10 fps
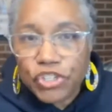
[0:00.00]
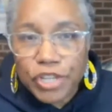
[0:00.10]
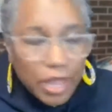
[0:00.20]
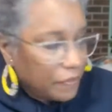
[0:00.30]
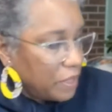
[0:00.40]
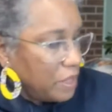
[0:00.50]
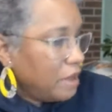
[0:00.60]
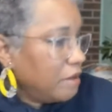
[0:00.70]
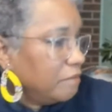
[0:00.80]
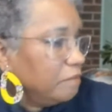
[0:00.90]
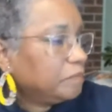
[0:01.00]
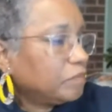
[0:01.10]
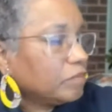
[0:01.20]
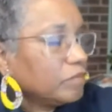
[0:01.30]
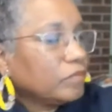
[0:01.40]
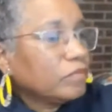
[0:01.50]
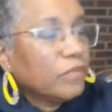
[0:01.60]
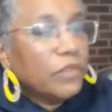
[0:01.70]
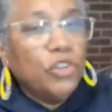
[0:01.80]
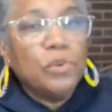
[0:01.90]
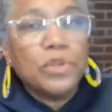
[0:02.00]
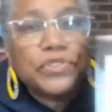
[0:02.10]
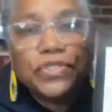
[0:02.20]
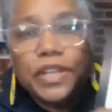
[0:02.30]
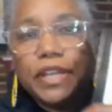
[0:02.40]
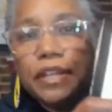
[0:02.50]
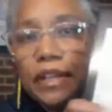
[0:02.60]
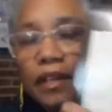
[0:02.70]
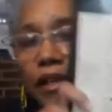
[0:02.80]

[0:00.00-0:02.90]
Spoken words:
day of the year, you will see